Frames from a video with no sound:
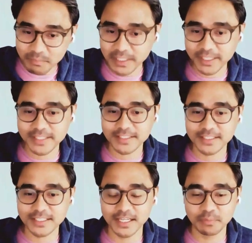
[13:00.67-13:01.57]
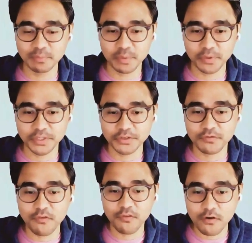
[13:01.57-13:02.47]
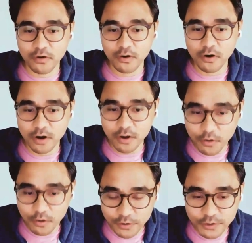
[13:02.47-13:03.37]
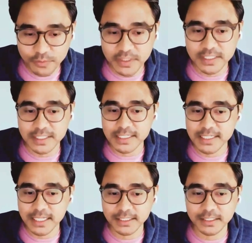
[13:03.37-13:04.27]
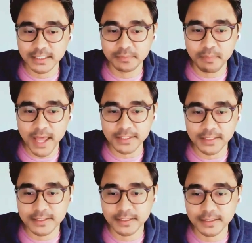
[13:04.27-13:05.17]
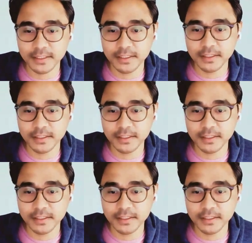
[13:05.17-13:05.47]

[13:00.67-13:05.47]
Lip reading: medications in preparation for a colonoscopy is a delicate balance